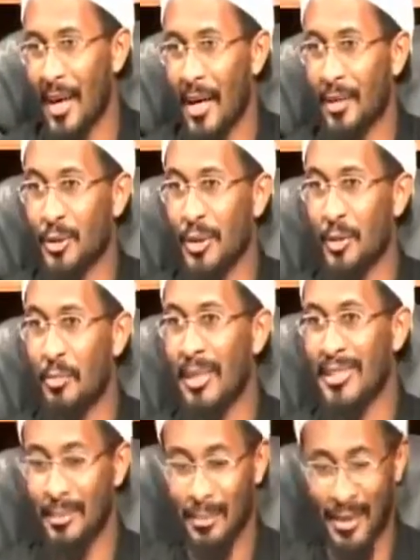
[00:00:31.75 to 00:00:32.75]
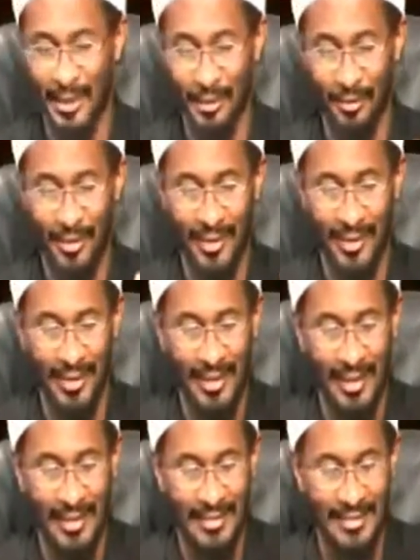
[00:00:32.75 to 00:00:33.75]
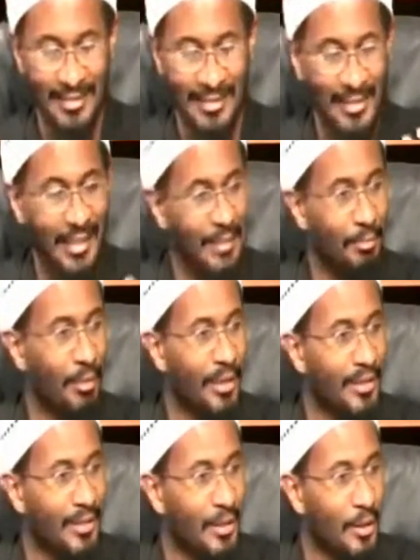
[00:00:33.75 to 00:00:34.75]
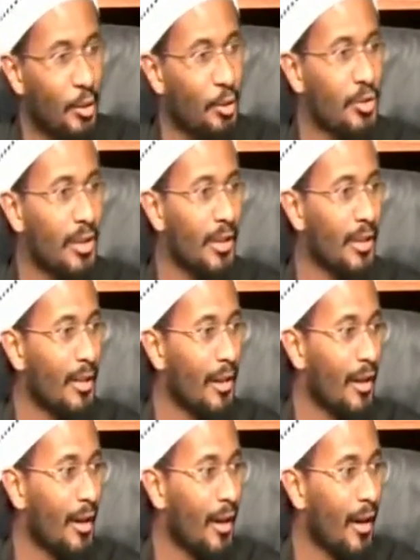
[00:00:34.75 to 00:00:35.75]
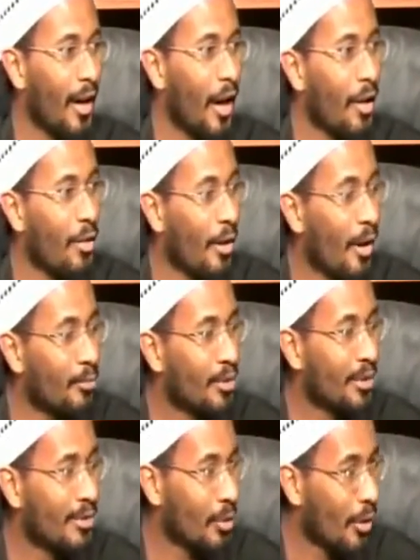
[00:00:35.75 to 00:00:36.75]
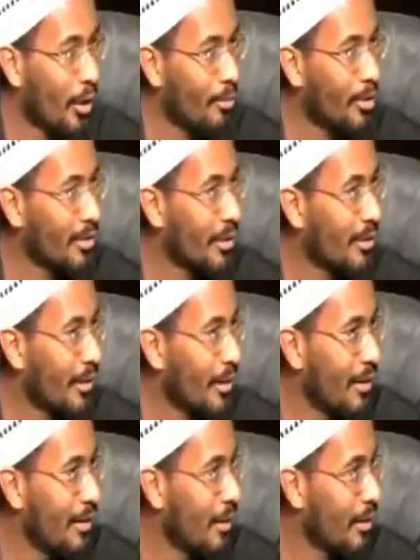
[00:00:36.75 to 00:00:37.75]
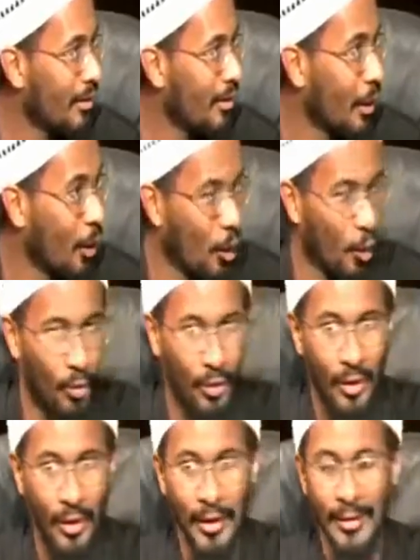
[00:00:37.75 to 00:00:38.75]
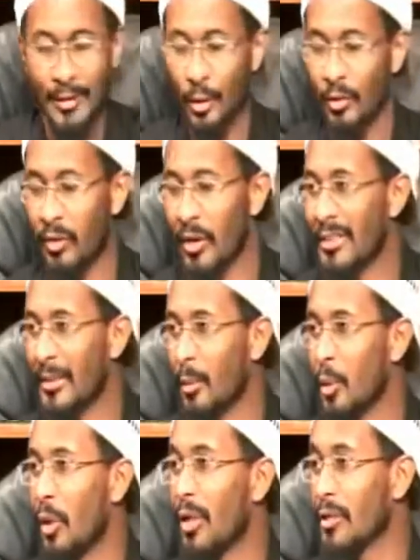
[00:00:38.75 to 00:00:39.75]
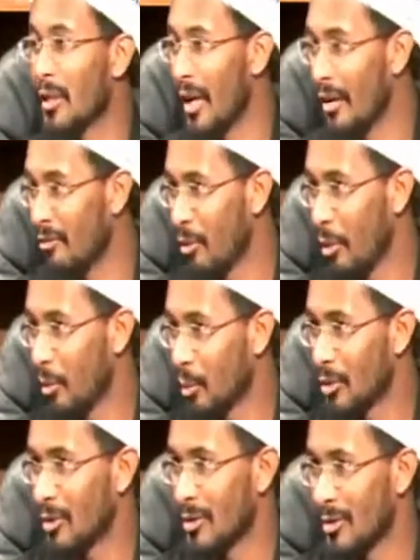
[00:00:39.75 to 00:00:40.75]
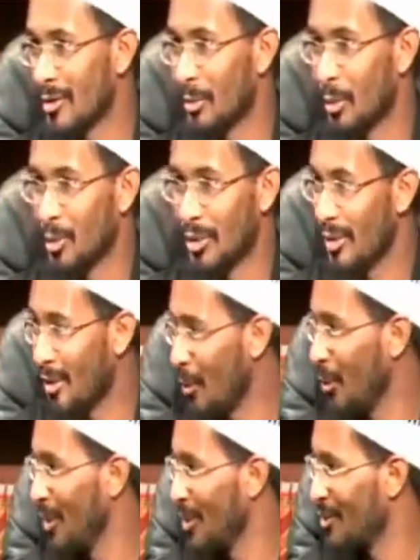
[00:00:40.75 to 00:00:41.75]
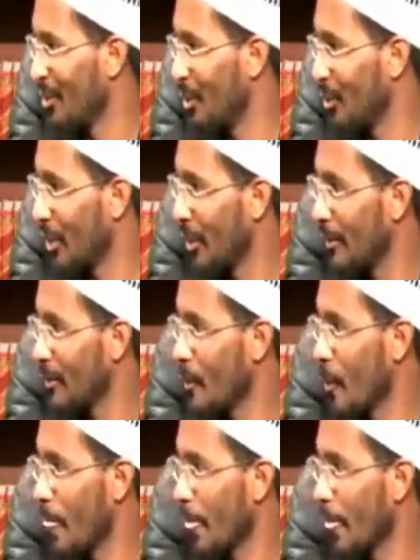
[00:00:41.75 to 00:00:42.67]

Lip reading: and try to make some kind of a statement using other objects or objects that they own. So you'll find someone who has an iPhone, which is supposedly the coolest phone, right?